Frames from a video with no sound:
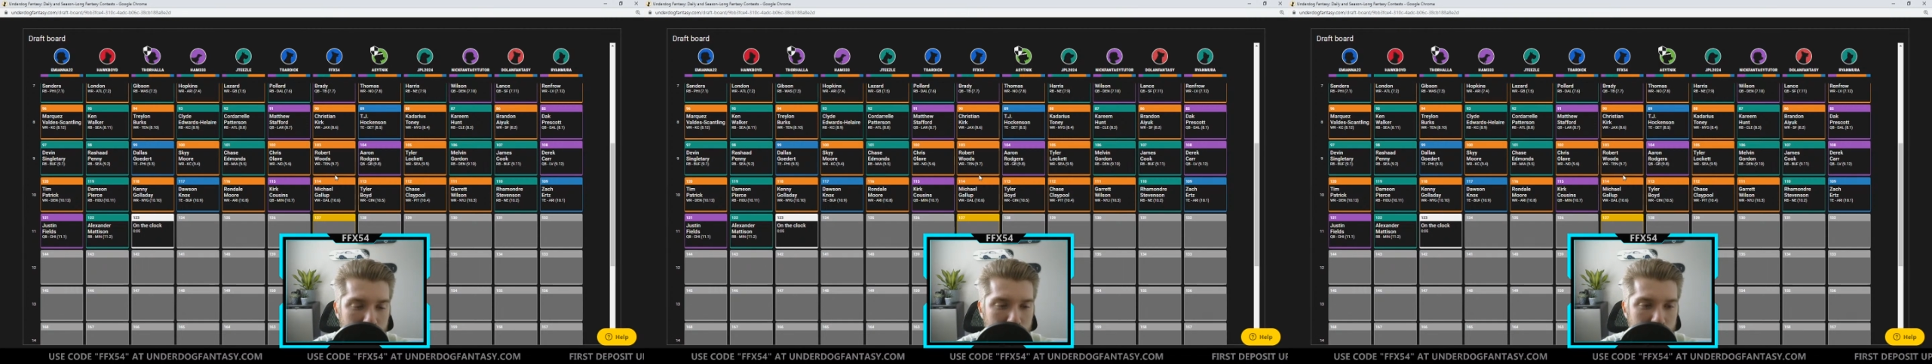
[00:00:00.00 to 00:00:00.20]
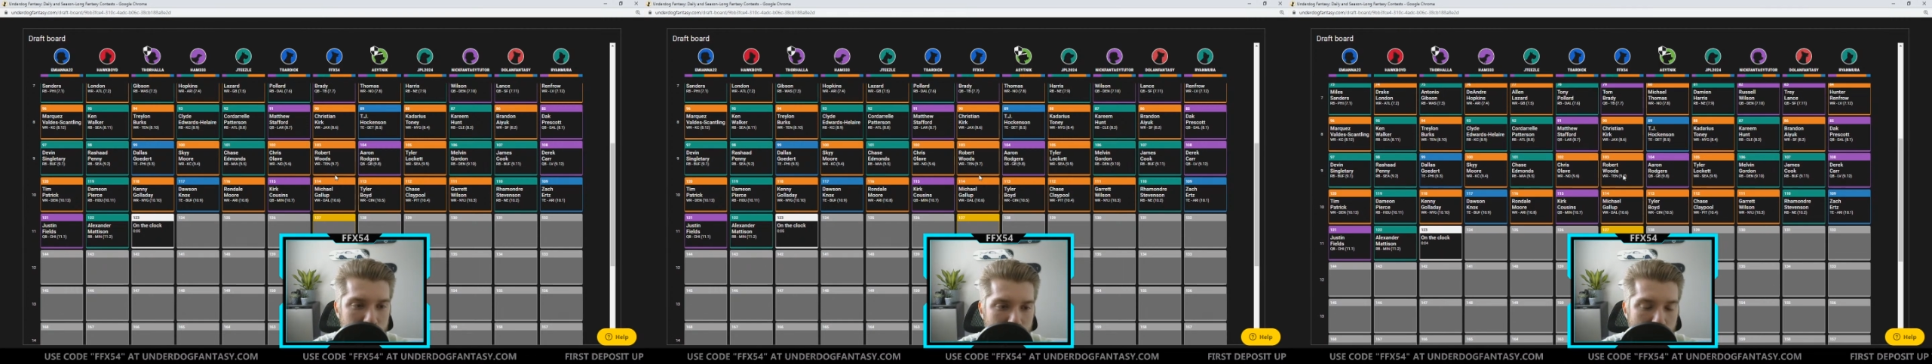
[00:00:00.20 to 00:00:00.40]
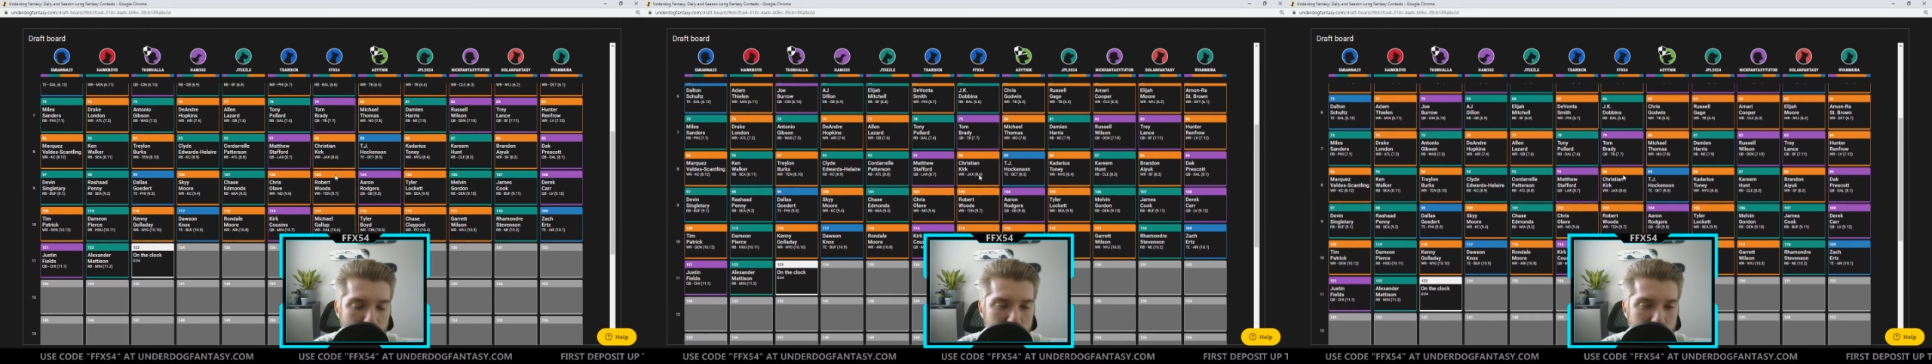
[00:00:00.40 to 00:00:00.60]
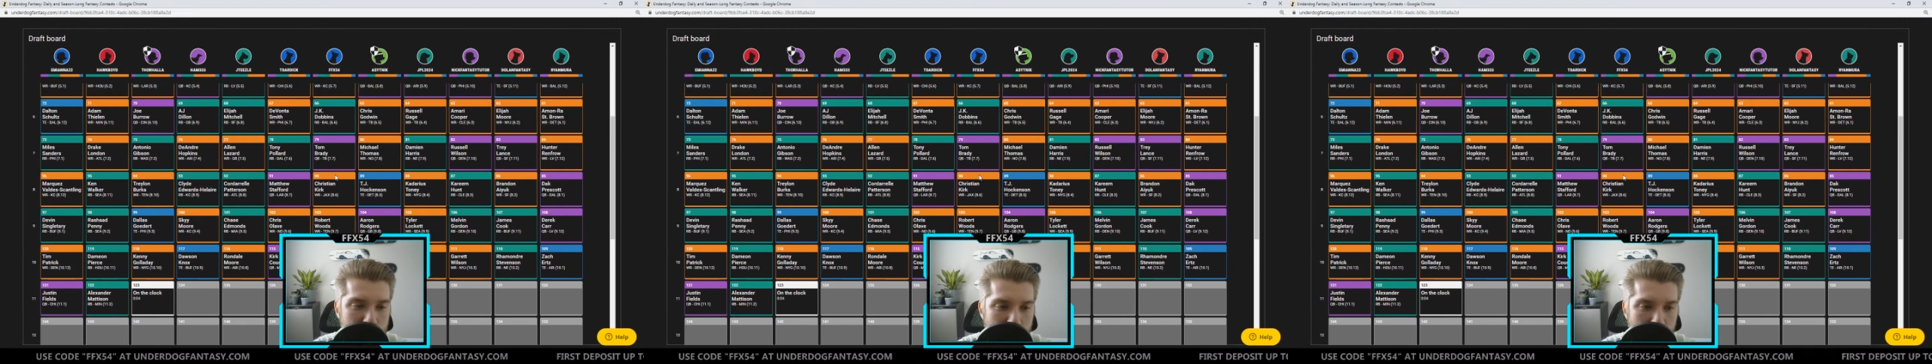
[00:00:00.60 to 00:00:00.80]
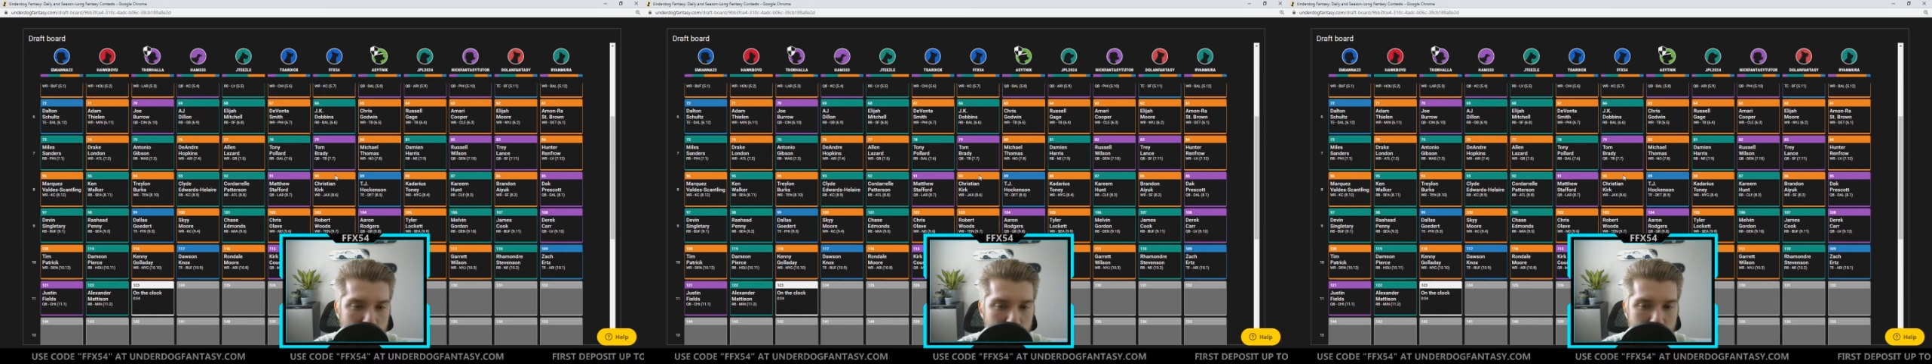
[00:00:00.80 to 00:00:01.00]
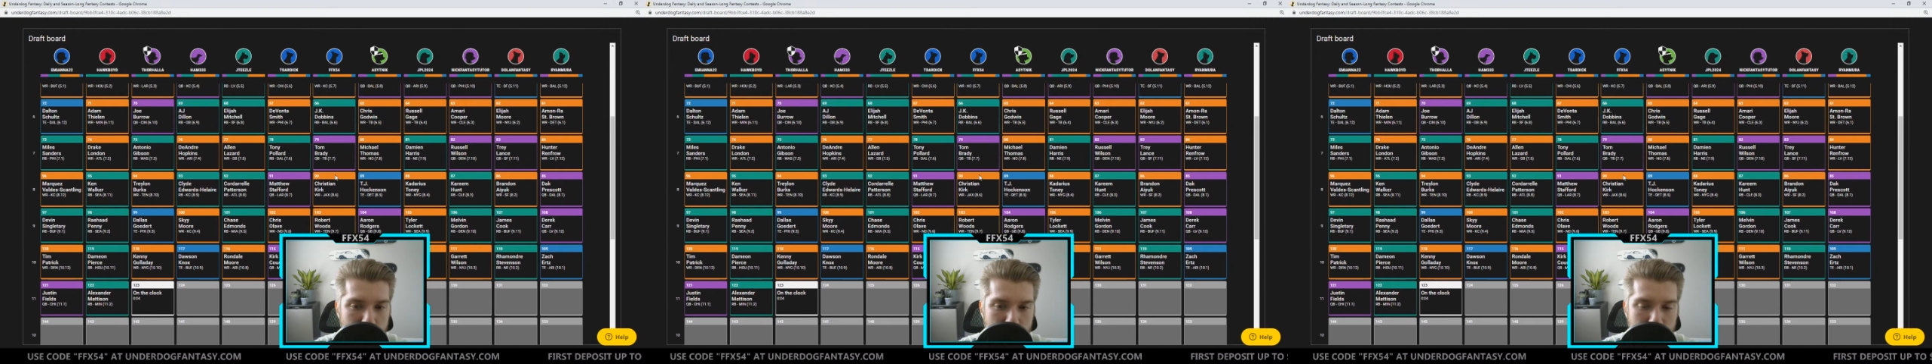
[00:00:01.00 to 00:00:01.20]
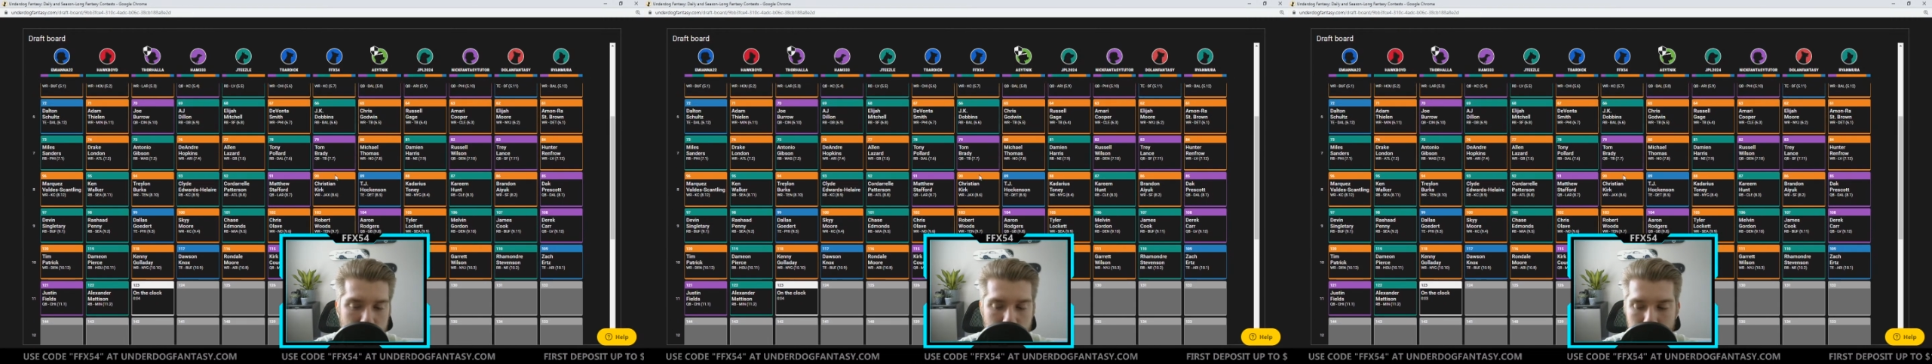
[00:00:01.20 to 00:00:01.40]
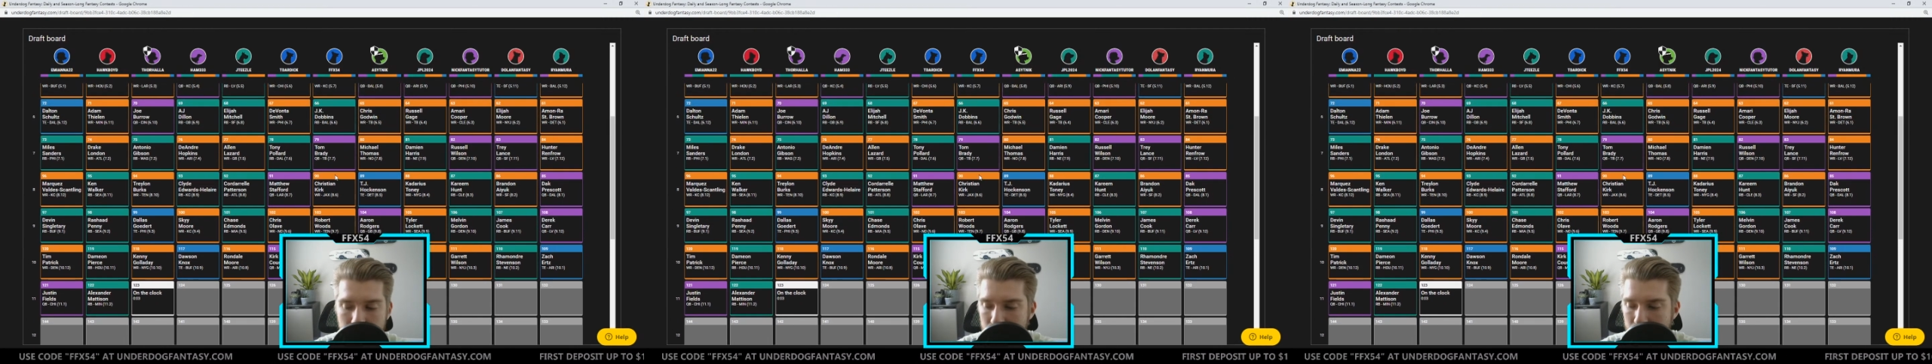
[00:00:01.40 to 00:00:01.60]
to no exposure
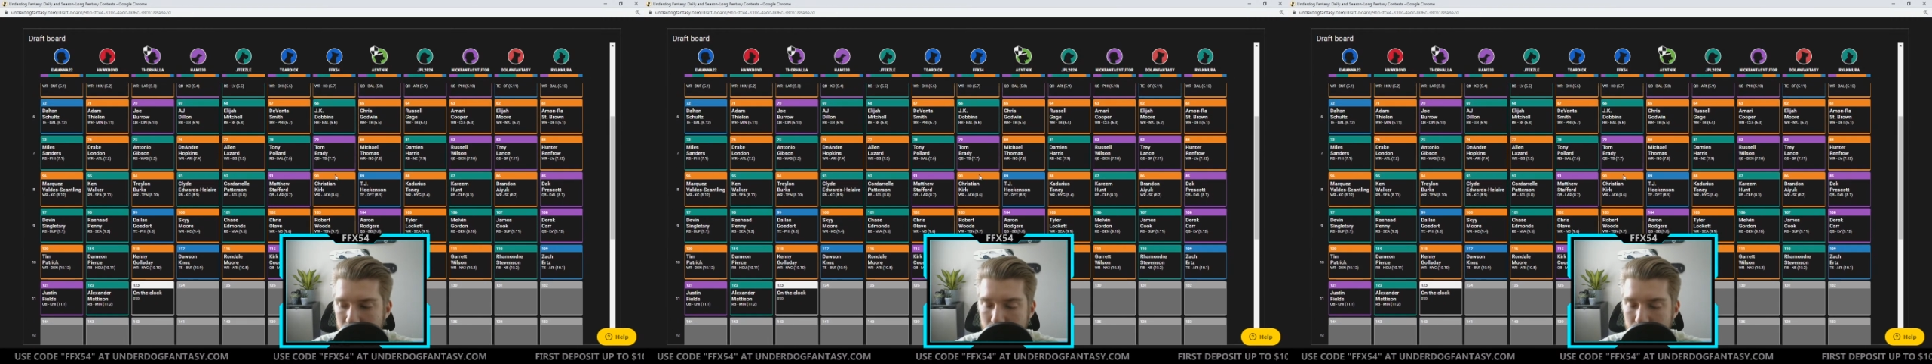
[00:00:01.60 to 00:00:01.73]
to,